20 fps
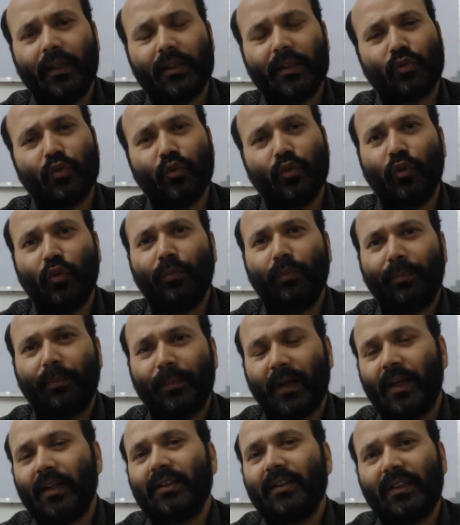scope,
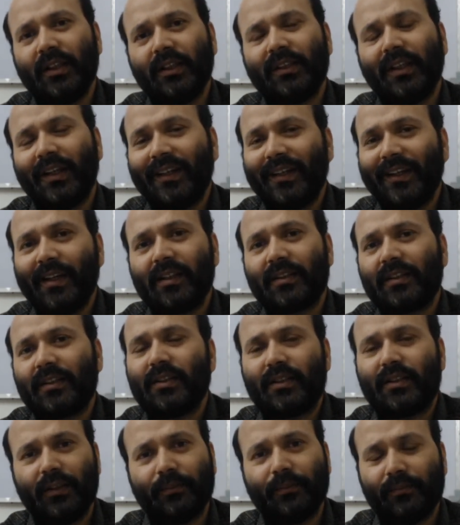branches and
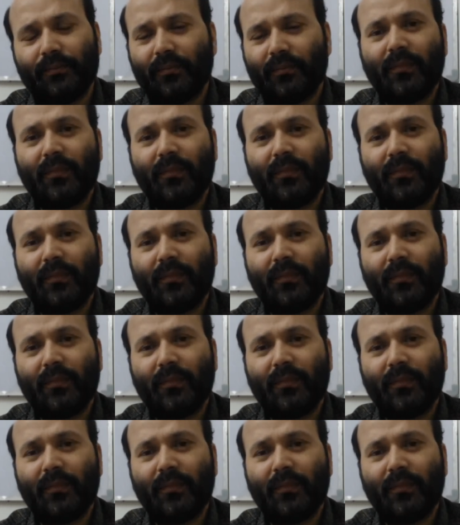relationship.